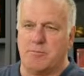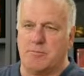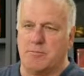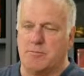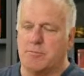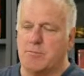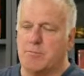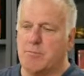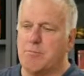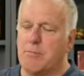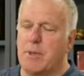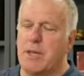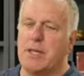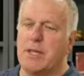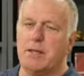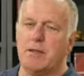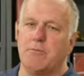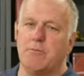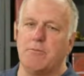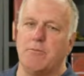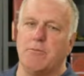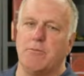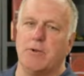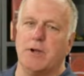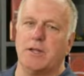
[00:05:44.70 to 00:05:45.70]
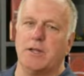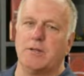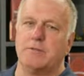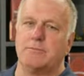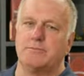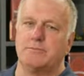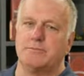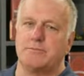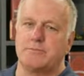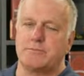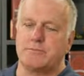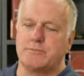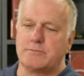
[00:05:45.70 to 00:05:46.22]
mate, well,
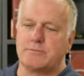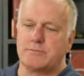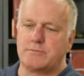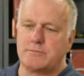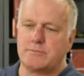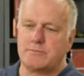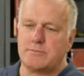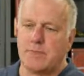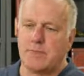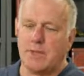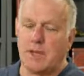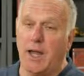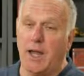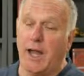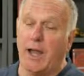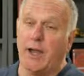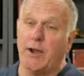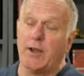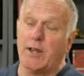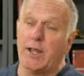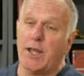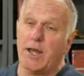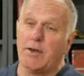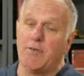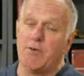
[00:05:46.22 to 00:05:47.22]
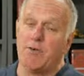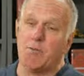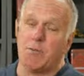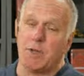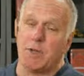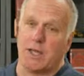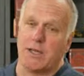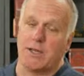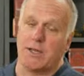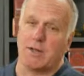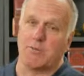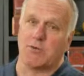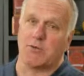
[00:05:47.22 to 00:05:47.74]
I already have a
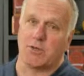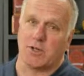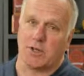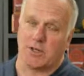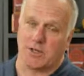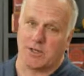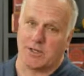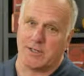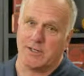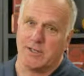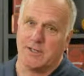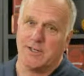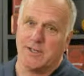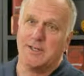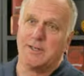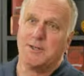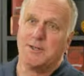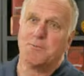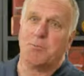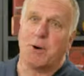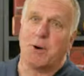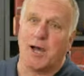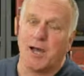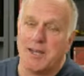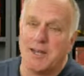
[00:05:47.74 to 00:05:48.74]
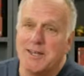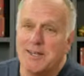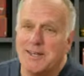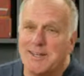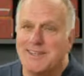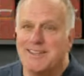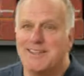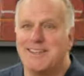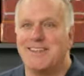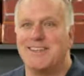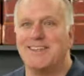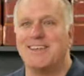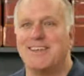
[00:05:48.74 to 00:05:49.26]
mate. I'm sorry. But
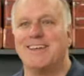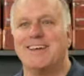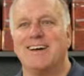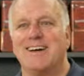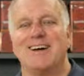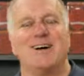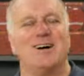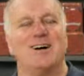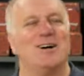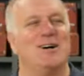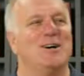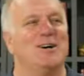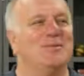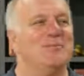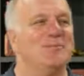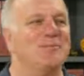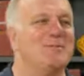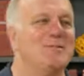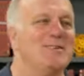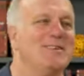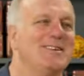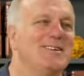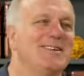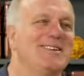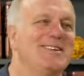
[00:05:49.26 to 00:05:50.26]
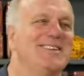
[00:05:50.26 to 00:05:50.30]
the